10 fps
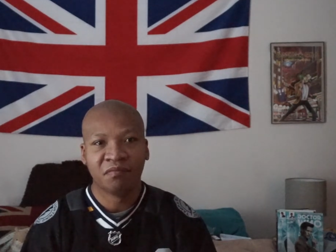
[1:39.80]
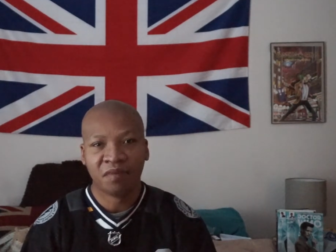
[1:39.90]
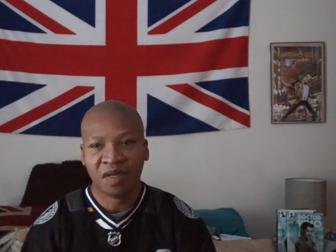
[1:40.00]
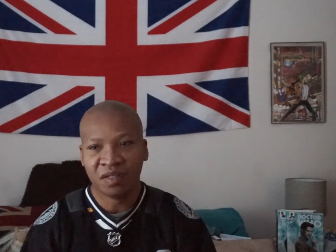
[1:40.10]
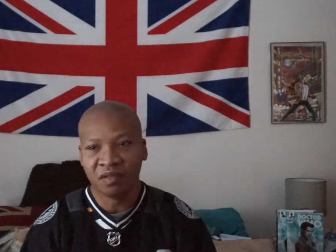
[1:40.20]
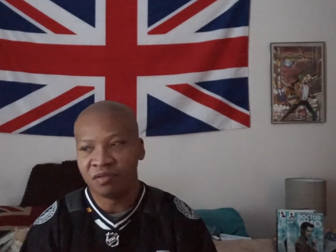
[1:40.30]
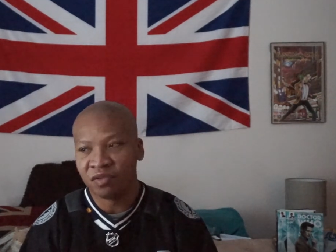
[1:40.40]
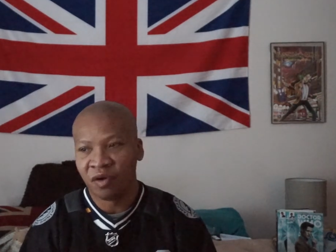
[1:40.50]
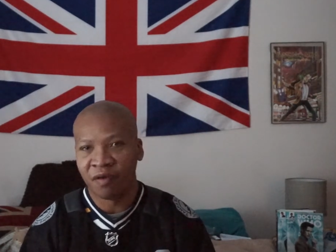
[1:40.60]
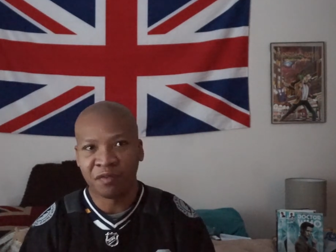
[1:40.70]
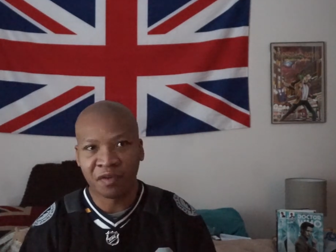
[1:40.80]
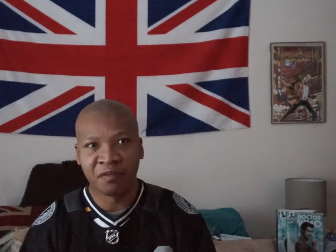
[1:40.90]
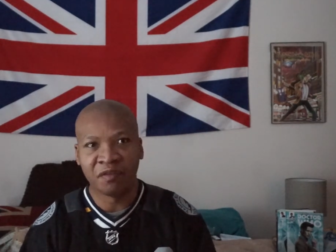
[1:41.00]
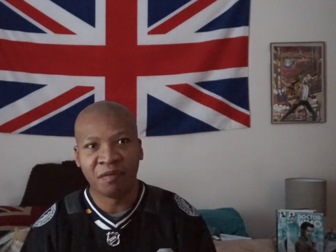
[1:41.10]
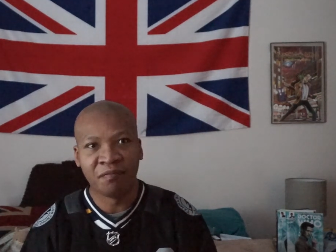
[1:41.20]
But don't ever
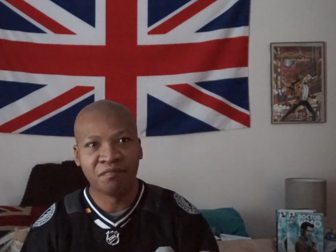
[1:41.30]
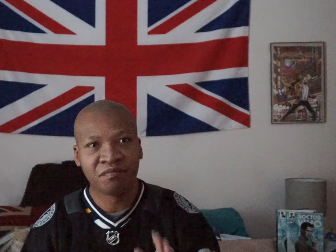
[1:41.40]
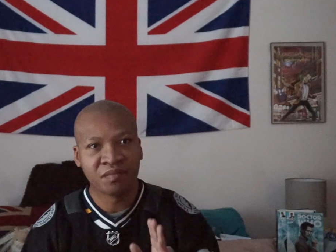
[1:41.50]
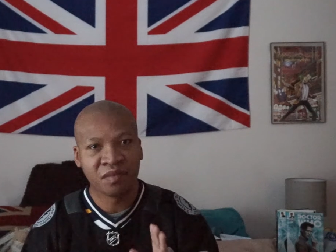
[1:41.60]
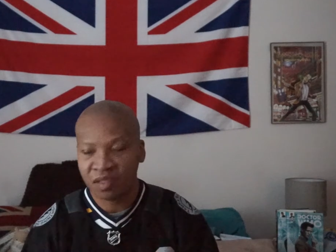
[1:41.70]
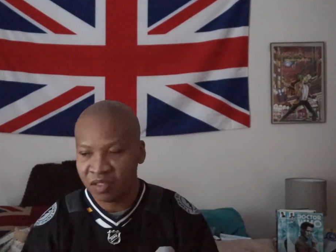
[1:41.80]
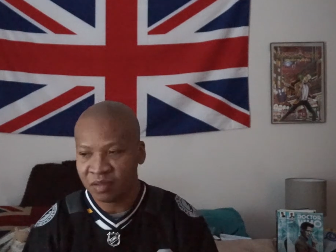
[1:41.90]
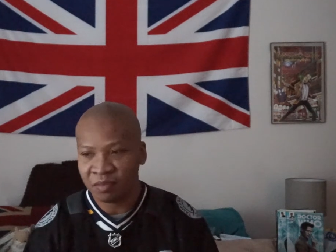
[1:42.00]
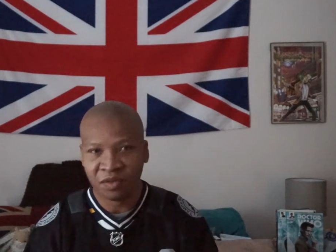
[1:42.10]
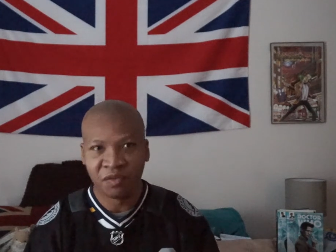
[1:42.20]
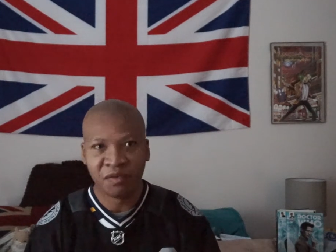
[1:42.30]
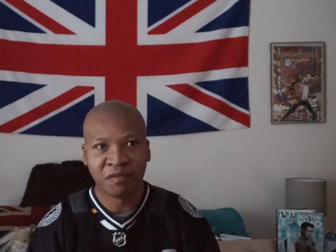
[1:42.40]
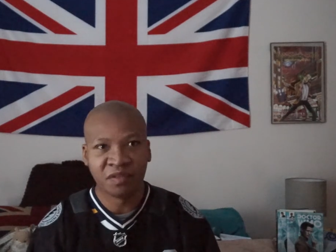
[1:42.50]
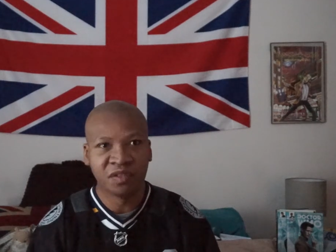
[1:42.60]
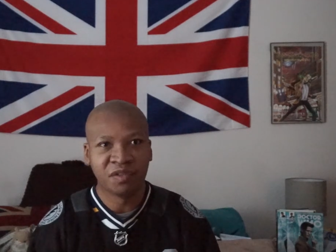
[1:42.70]
give up. Keep on doing
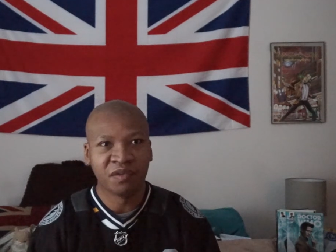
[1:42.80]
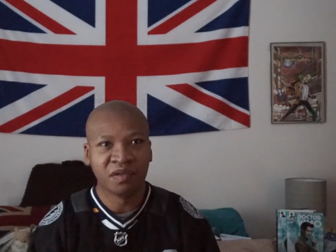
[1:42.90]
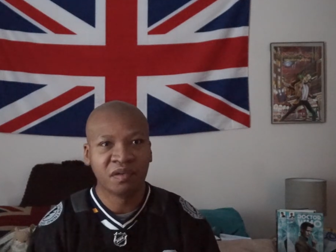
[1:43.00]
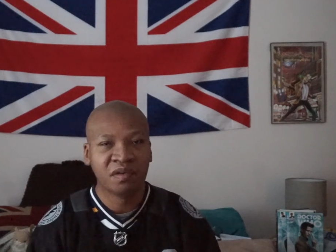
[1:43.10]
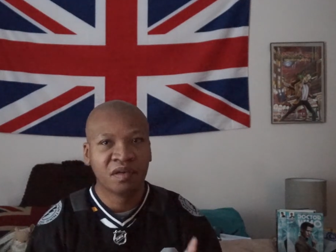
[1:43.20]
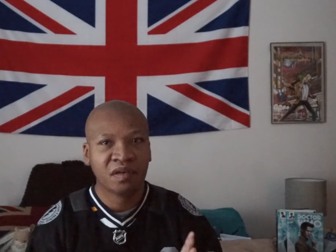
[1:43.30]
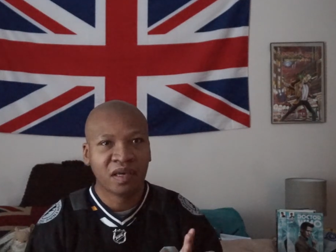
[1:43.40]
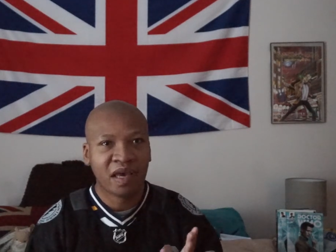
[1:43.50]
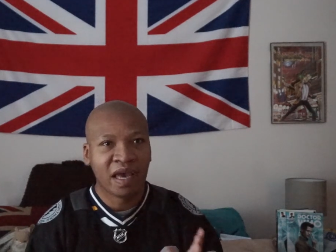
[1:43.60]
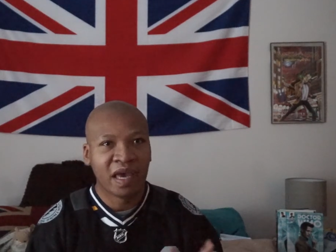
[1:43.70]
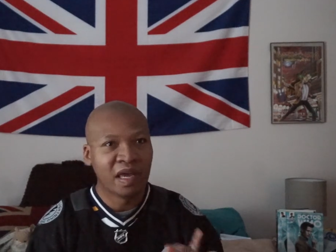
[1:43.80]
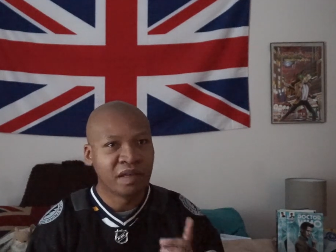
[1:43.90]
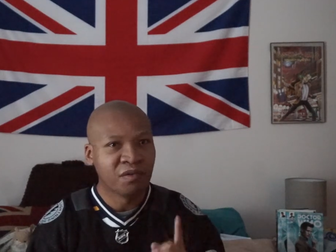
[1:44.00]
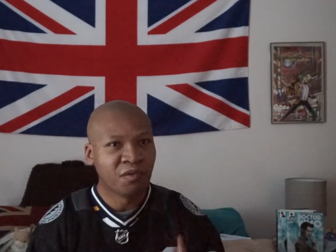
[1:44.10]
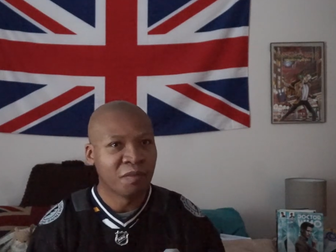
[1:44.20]
what you're doing,
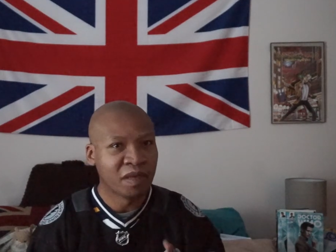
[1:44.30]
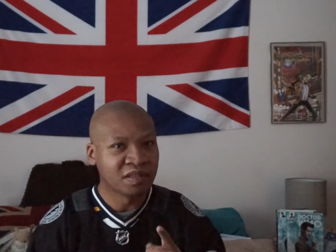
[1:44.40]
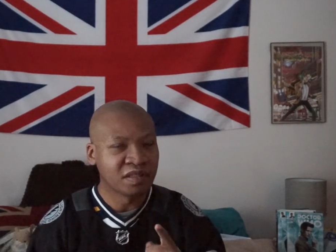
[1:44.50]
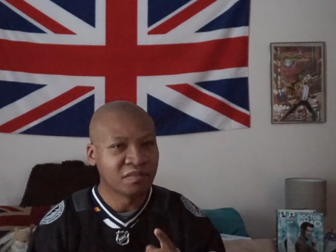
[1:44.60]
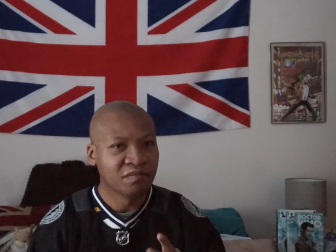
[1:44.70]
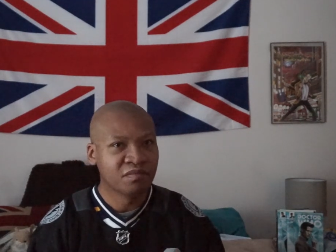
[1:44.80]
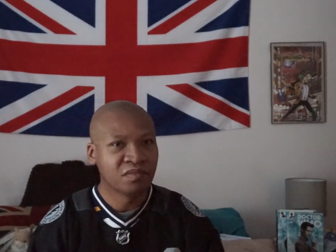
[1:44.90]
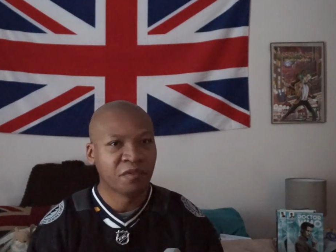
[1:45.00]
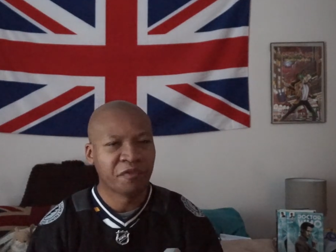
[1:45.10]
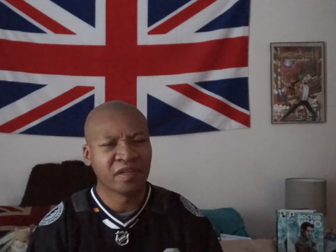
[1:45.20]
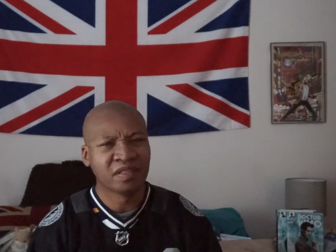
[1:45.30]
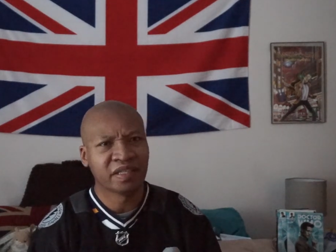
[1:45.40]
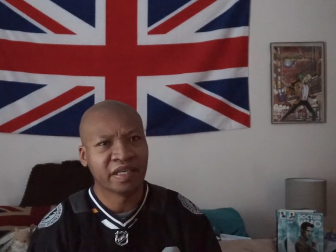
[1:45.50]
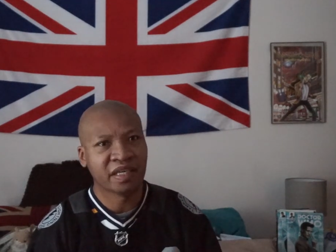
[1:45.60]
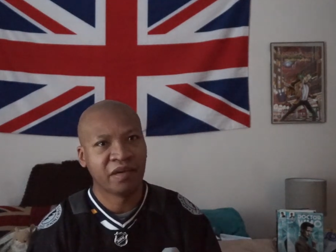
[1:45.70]
and you're amazing. Don't forget to
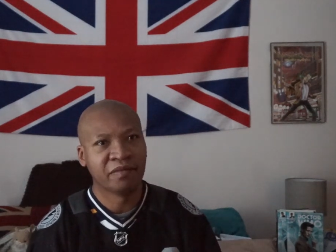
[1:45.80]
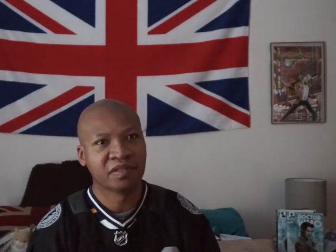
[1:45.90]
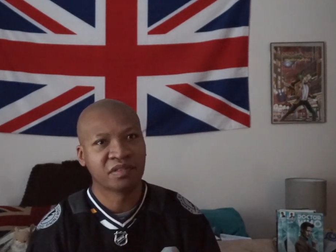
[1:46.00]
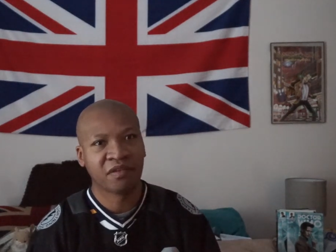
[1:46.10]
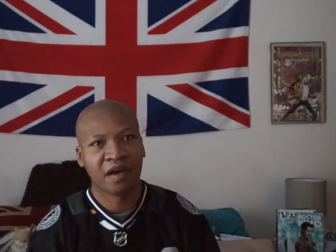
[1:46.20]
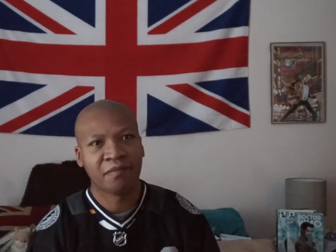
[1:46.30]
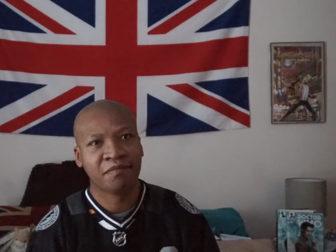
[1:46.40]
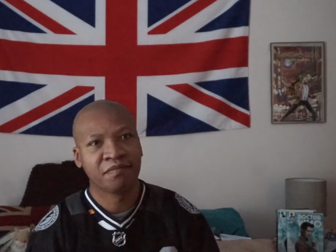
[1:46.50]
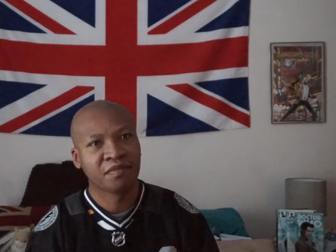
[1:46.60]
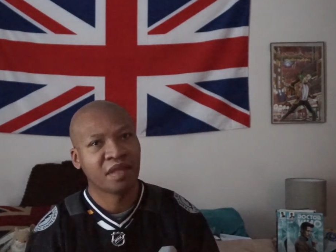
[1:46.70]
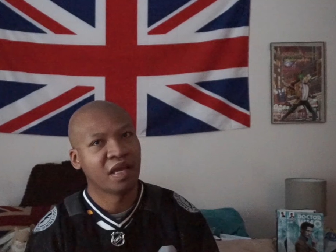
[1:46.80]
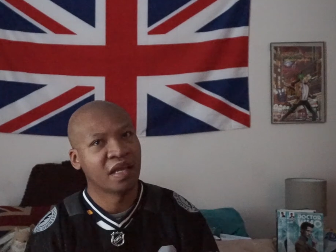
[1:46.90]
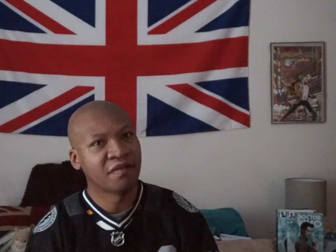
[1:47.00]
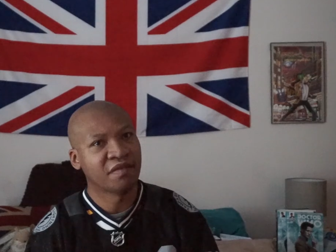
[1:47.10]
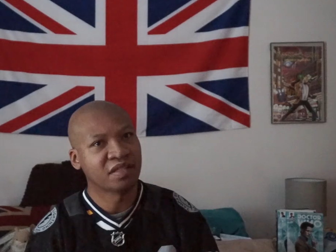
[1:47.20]
like, comment, subscribe, and
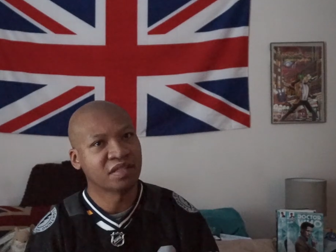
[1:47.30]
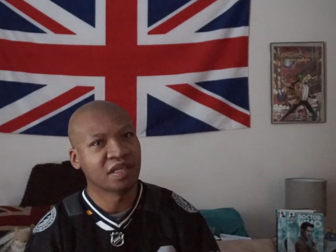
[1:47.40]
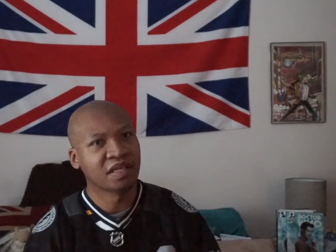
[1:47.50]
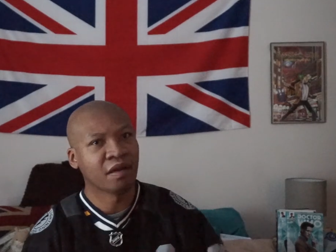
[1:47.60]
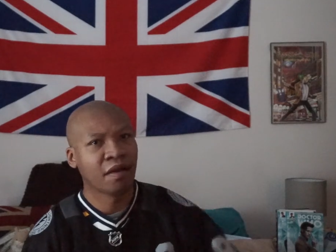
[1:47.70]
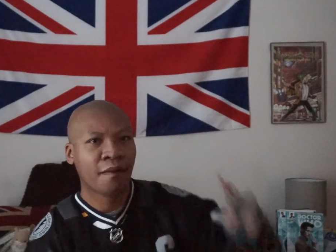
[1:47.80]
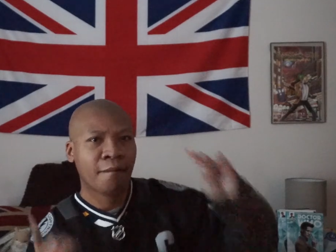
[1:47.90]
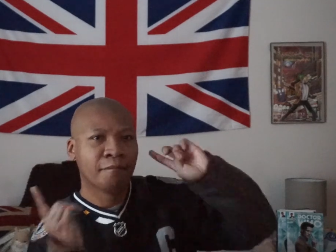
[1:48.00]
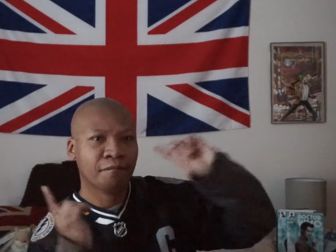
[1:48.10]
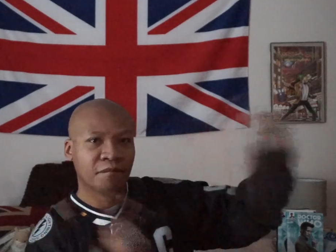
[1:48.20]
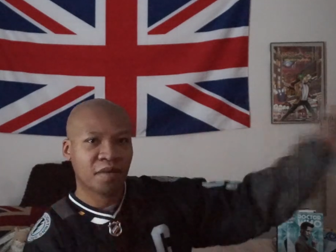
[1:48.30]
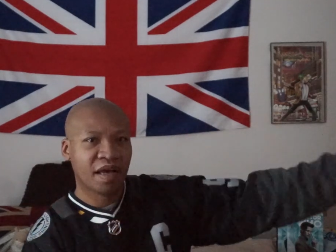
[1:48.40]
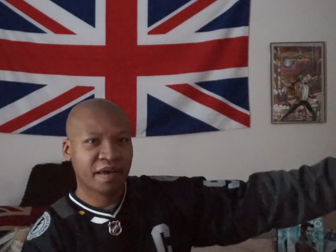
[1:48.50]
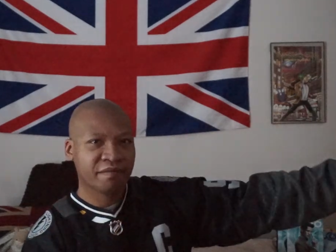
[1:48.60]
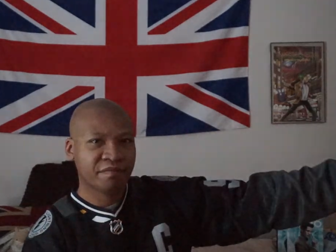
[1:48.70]
have a nice day. Bye.